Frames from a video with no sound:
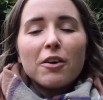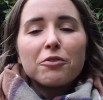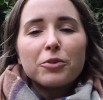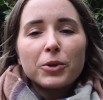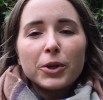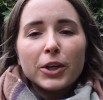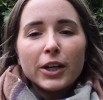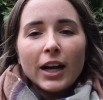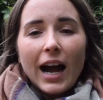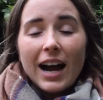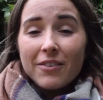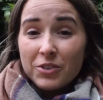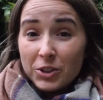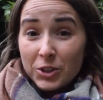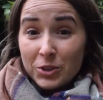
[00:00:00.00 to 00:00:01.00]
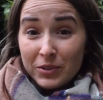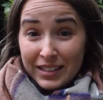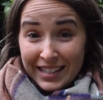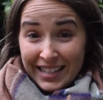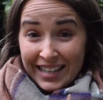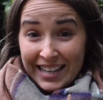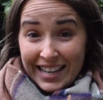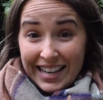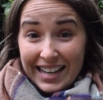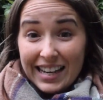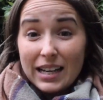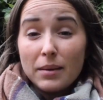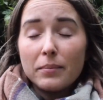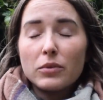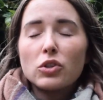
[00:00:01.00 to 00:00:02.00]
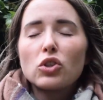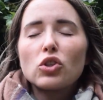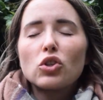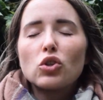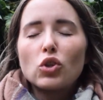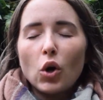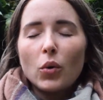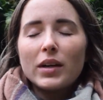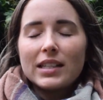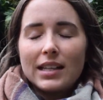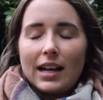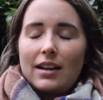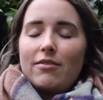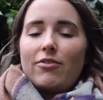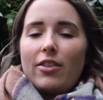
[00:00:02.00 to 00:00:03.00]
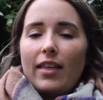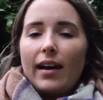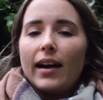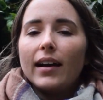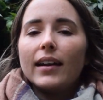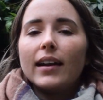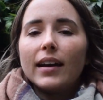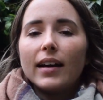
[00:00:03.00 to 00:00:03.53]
for afternoon tea. I am so excited for that.